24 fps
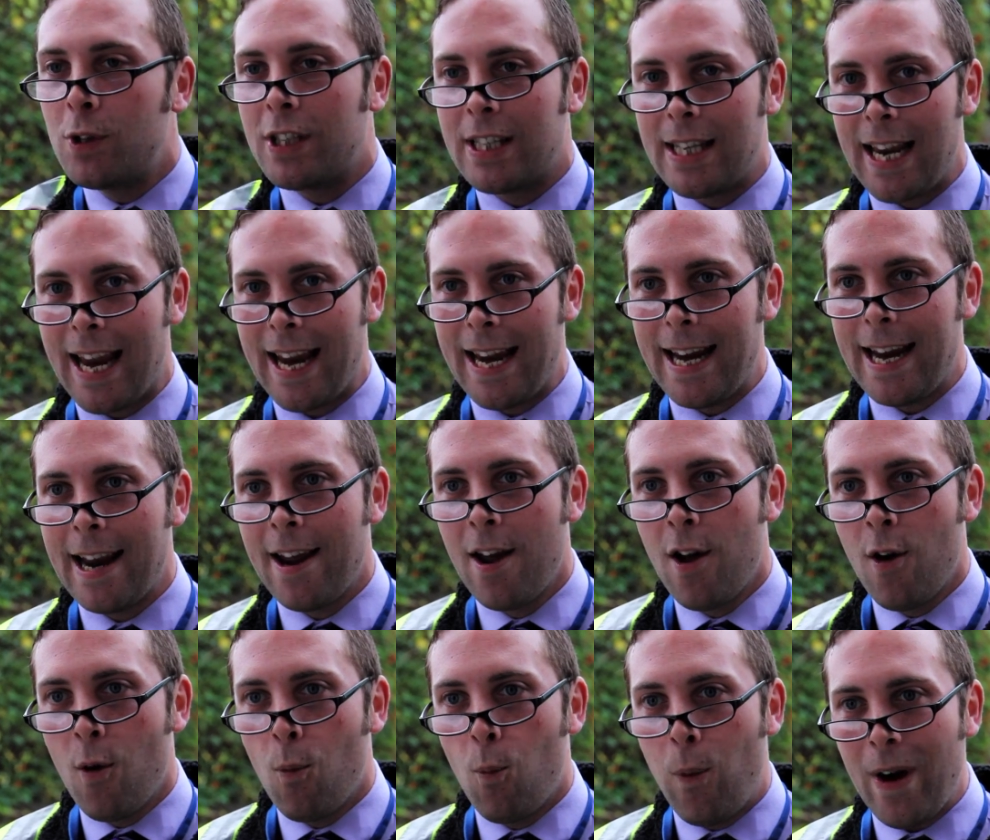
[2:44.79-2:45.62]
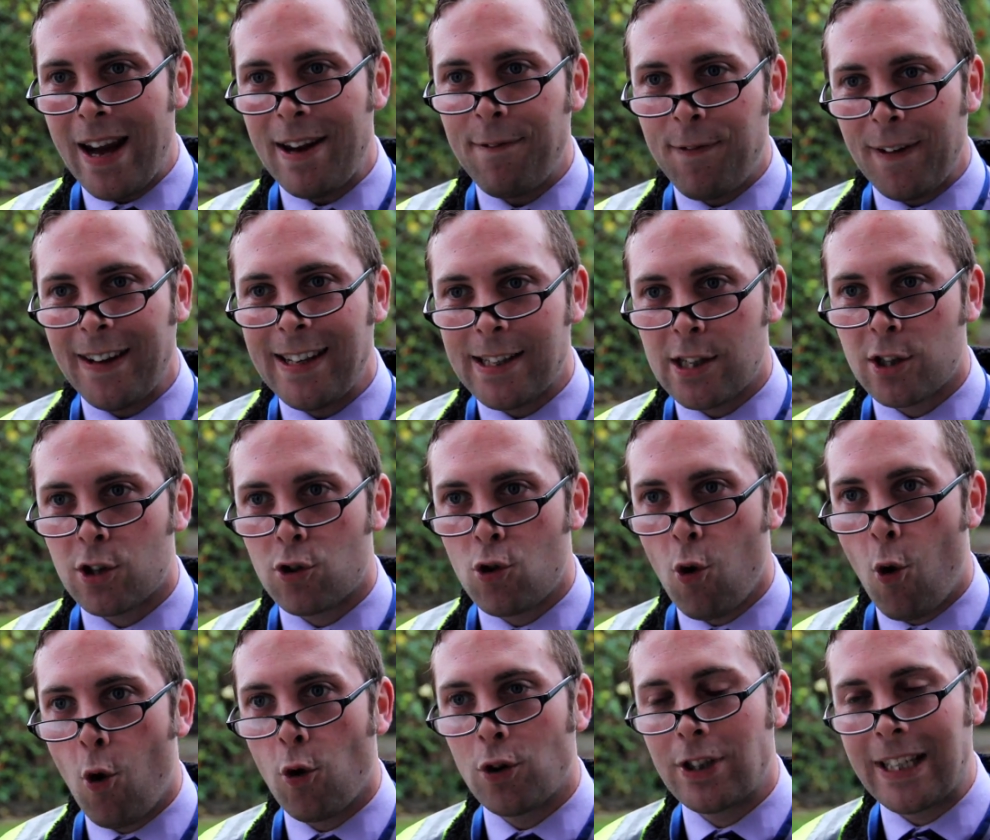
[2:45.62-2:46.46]
see, we've
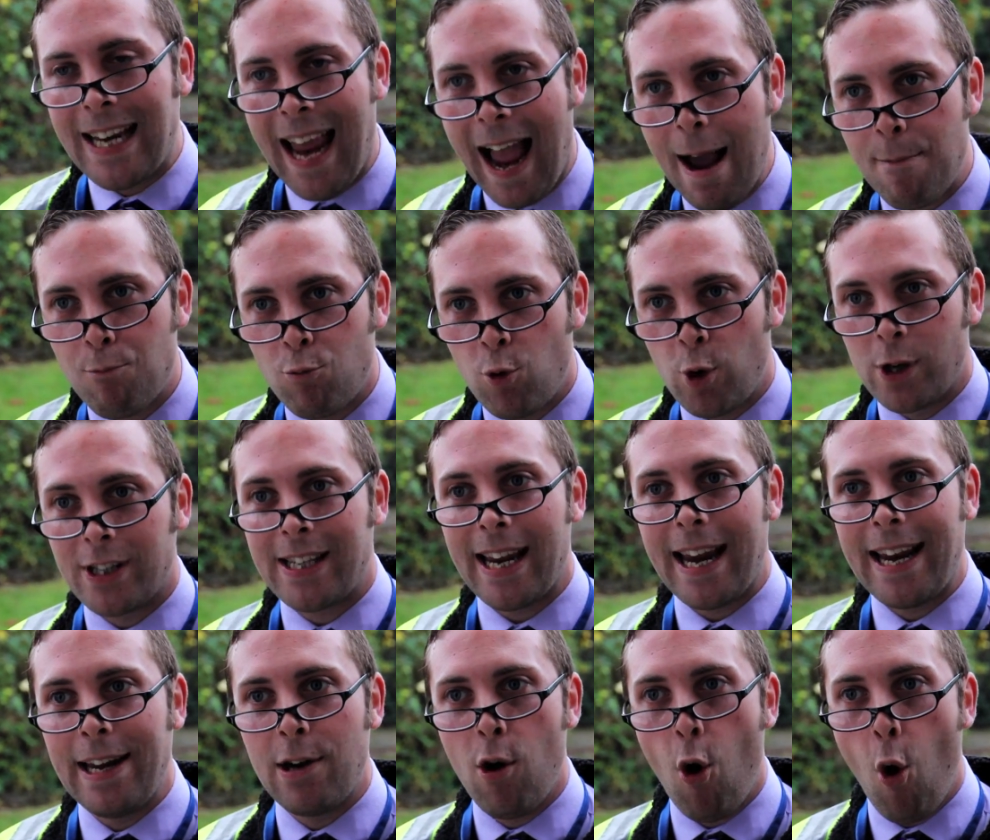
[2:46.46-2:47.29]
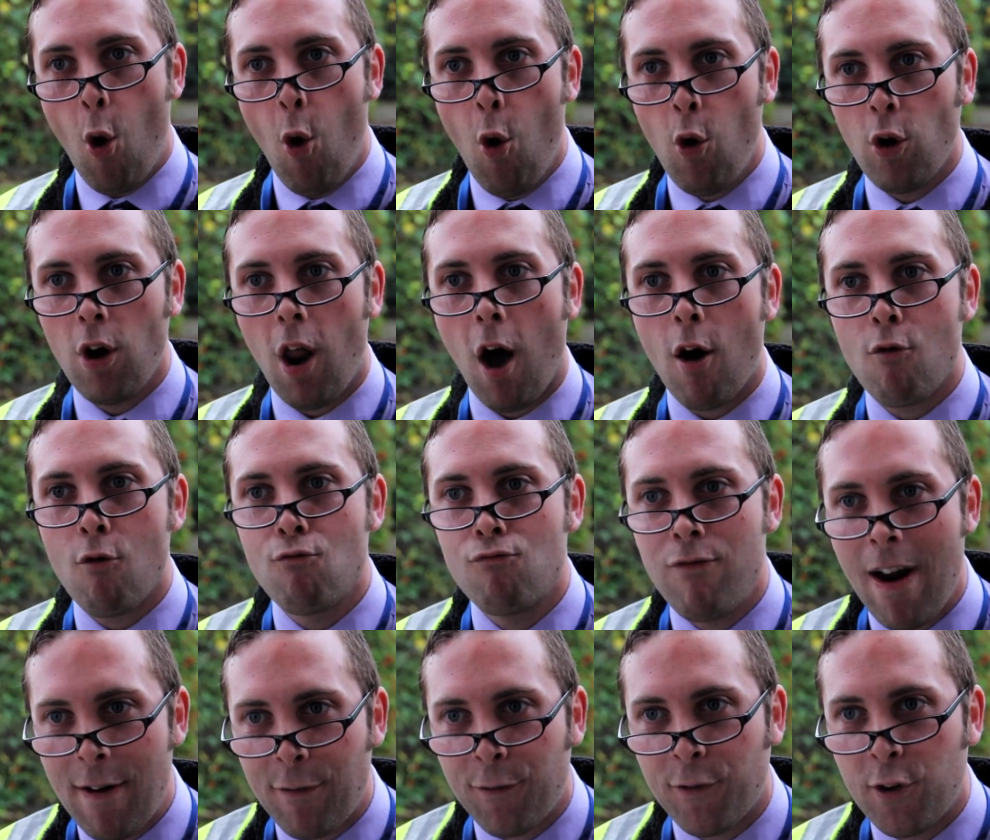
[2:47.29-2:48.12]
installed cameras in all our
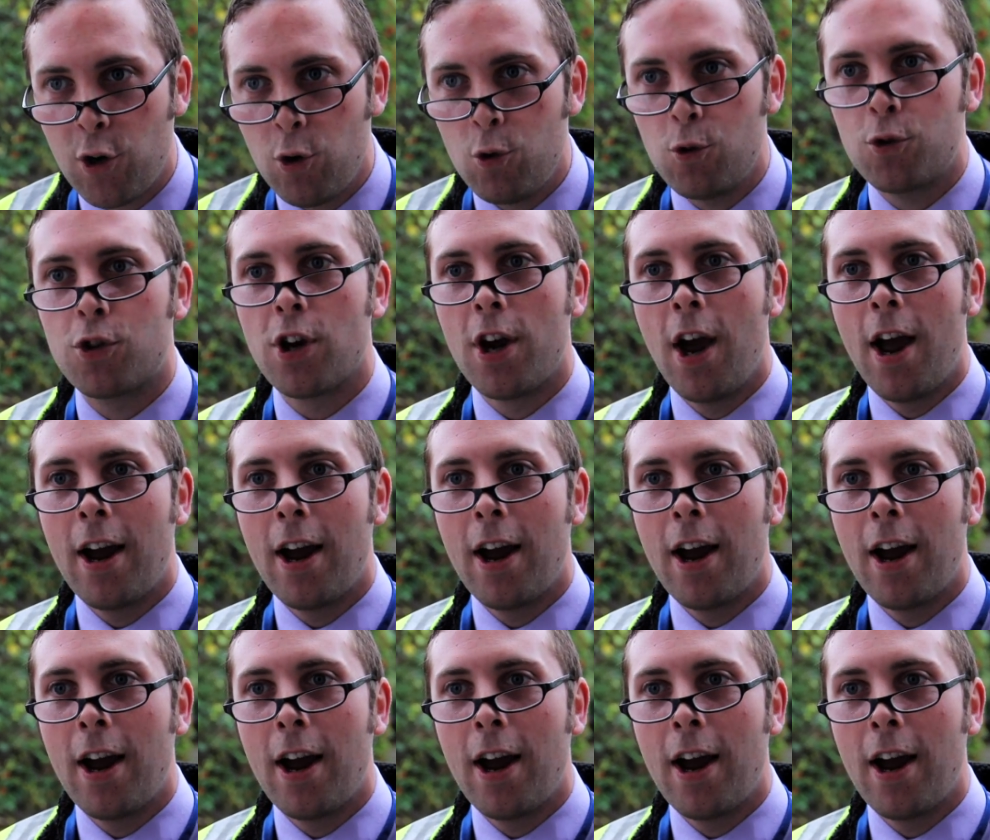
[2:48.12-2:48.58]
refuse